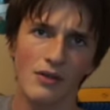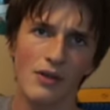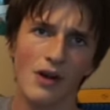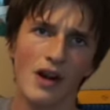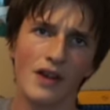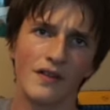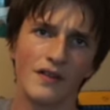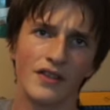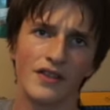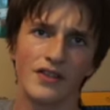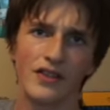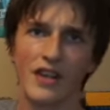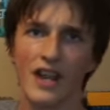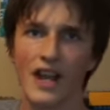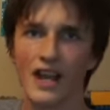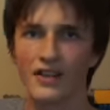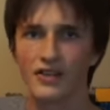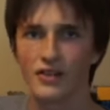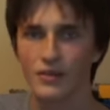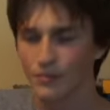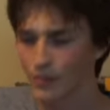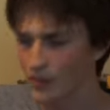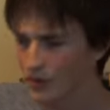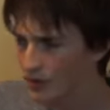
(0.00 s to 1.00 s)
obviously has
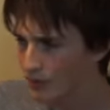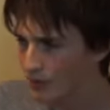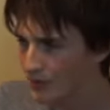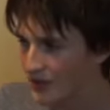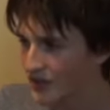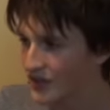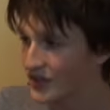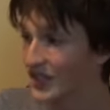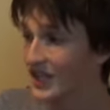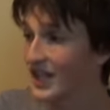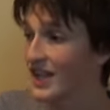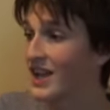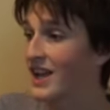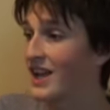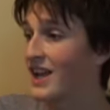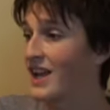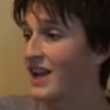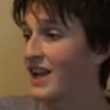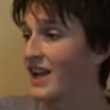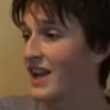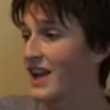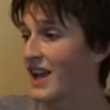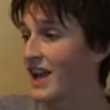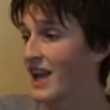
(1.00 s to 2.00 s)
a purpose,
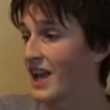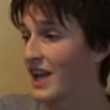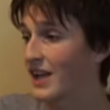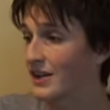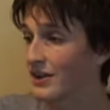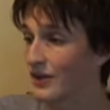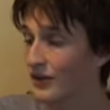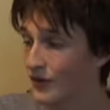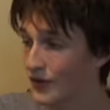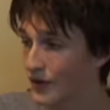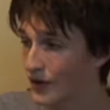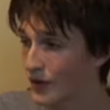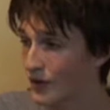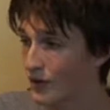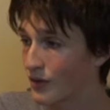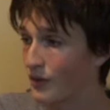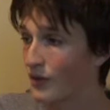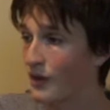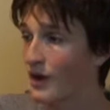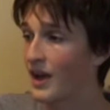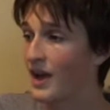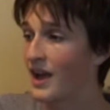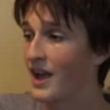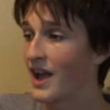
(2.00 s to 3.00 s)
and
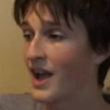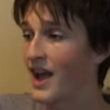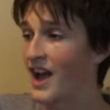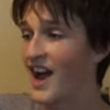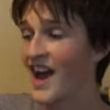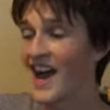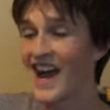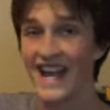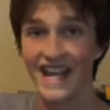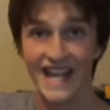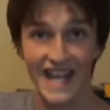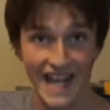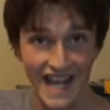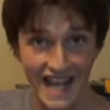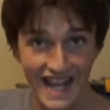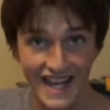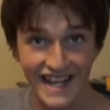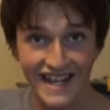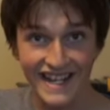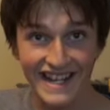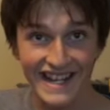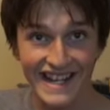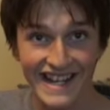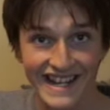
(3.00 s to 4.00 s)
although I
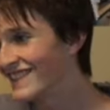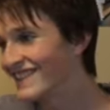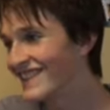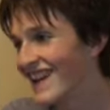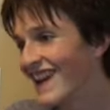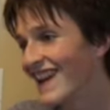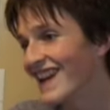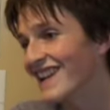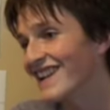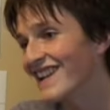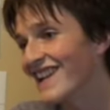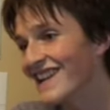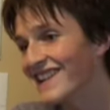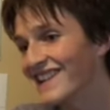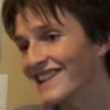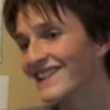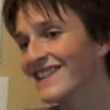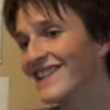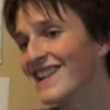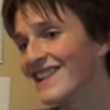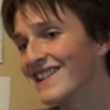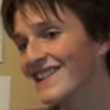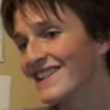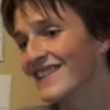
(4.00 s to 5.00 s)
hate it,
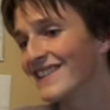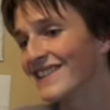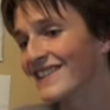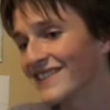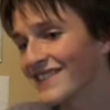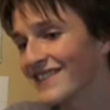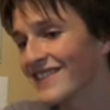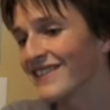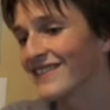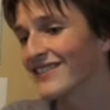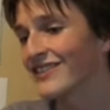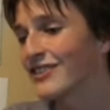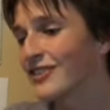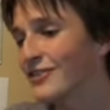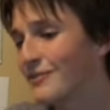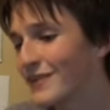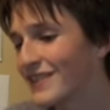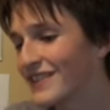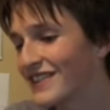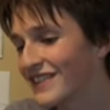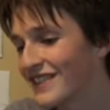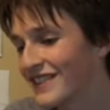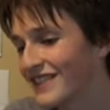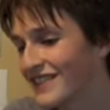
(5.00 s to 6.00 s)
there's not too
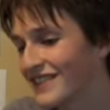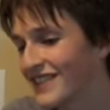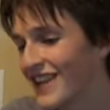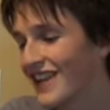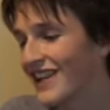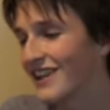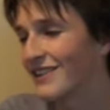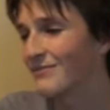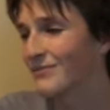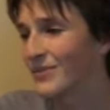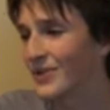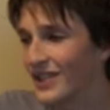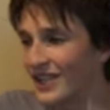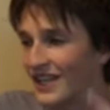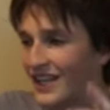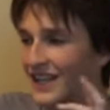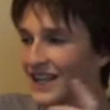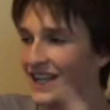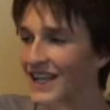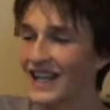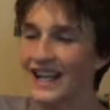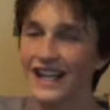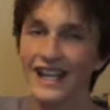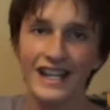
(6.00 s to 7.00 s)
much disdain, but
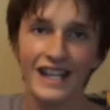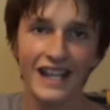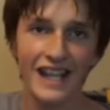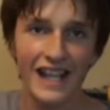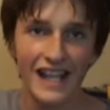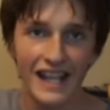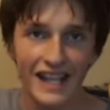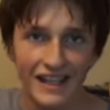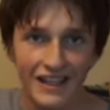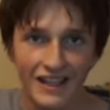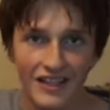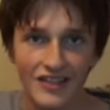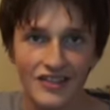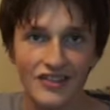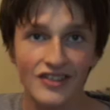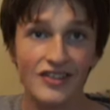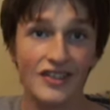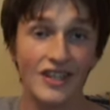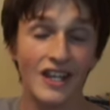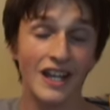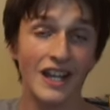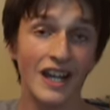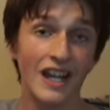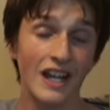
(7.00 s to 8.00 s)
it is
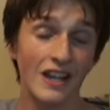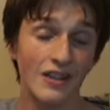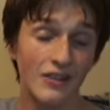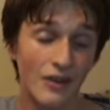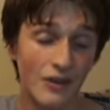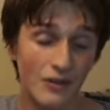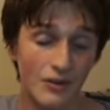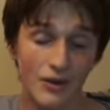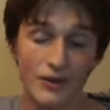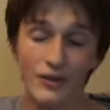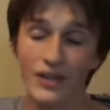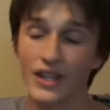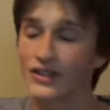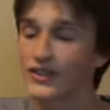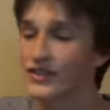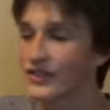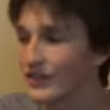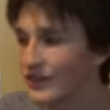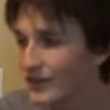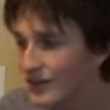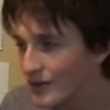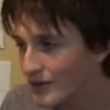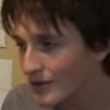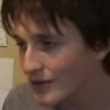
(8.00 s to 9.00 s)
a logo that's
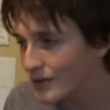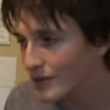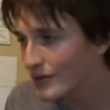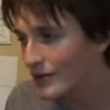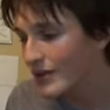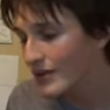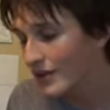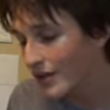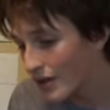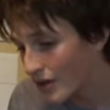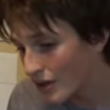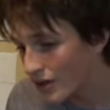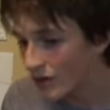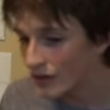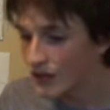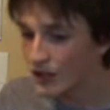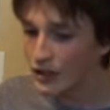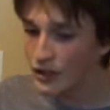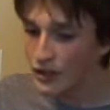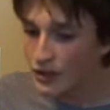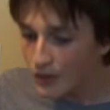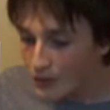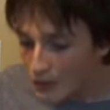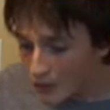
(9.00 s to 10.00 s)
new, and oh, the
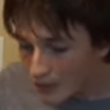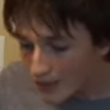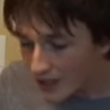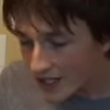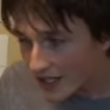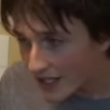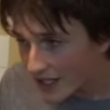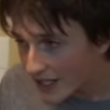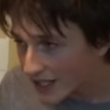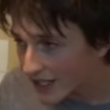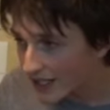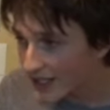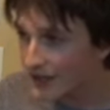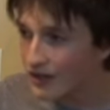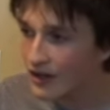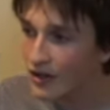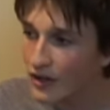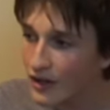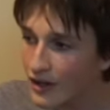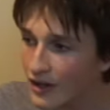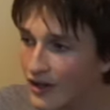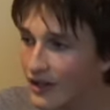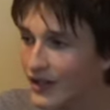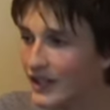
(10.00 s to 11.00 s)
new kid,
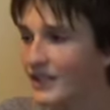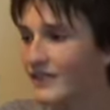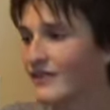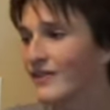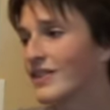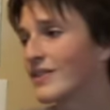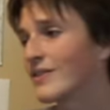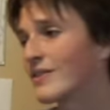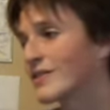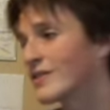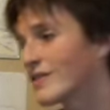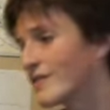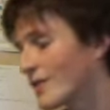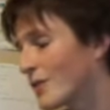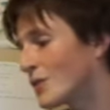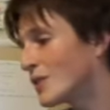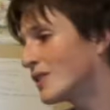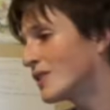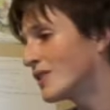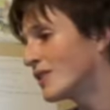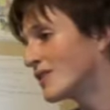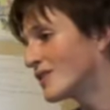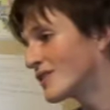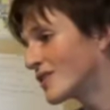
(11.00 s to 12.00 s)
huh, even though it's 4 years